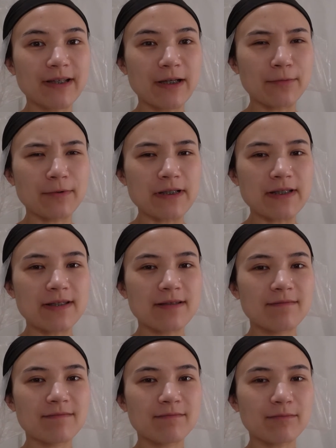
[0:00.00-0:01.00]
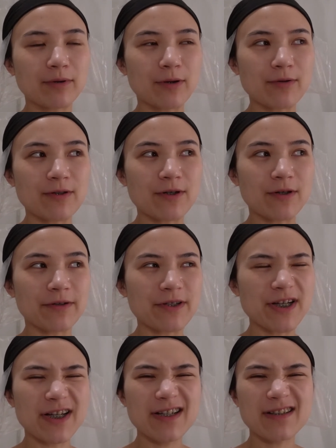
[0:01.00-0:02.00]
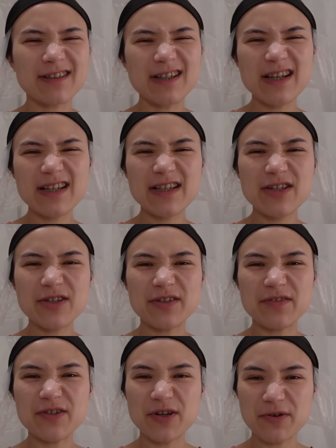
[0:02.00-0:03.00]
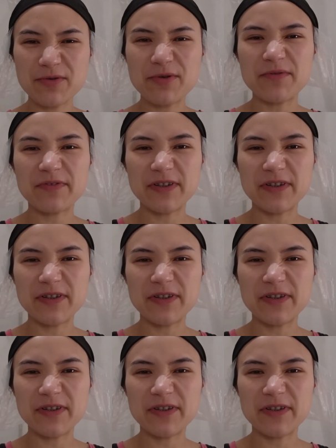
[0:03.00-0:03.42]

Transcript: It was blonde orange. Oh, I actually should have shown you